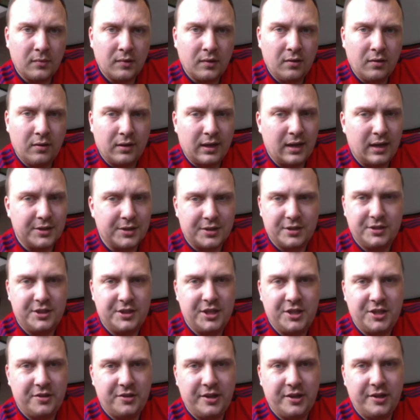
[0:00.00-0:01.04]
The game's
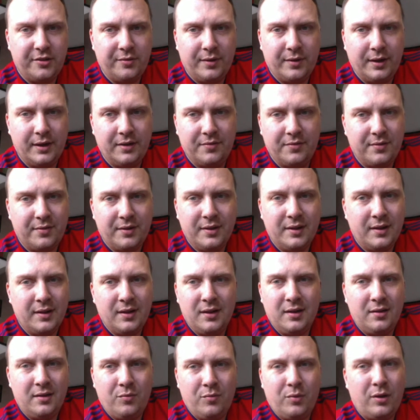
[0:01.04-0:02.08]
continuing anyway.
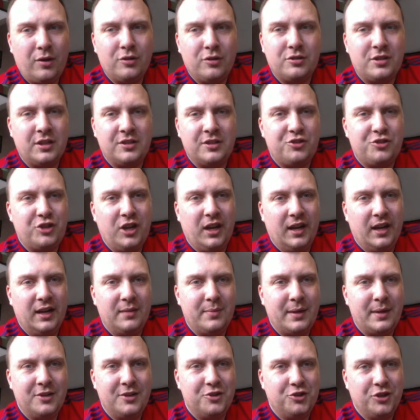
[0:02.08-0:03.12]
Whilst it's
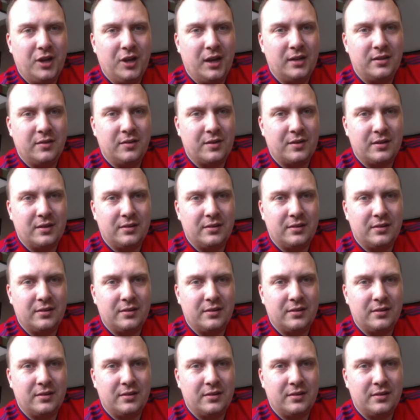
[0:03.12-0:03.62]
being checked,